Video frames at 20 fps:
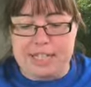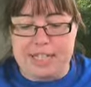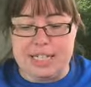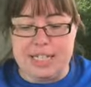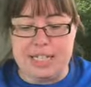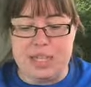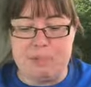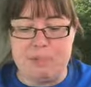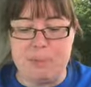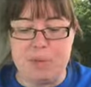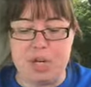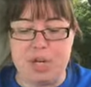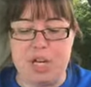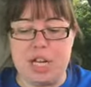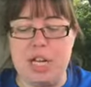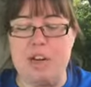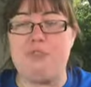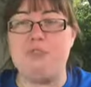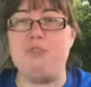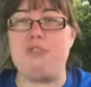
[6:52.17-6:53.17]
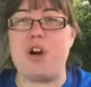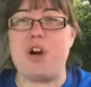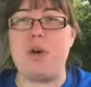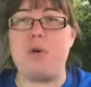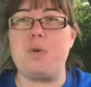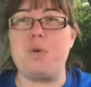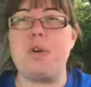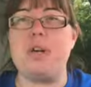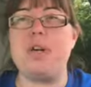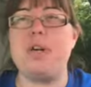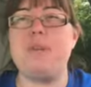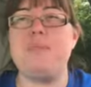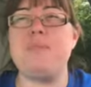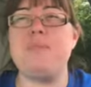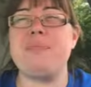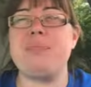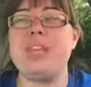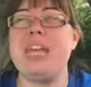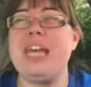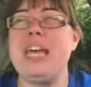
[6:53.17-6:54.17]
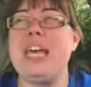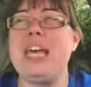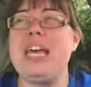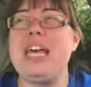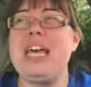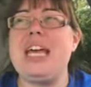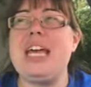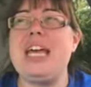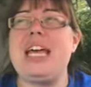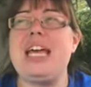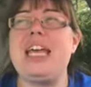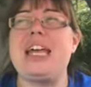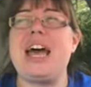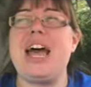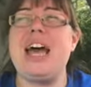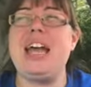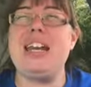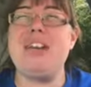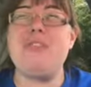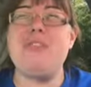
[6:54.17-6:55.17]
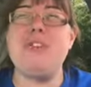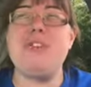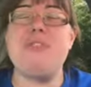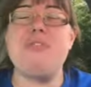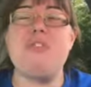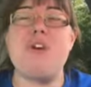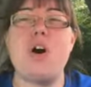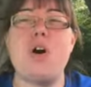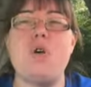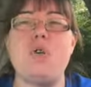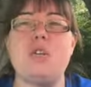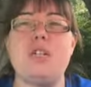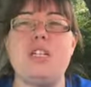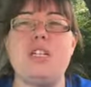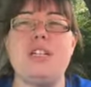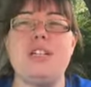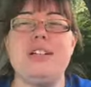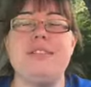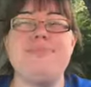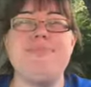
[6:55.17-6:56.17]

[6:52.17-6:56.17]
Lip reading: did the book invoke? It kind of invoked,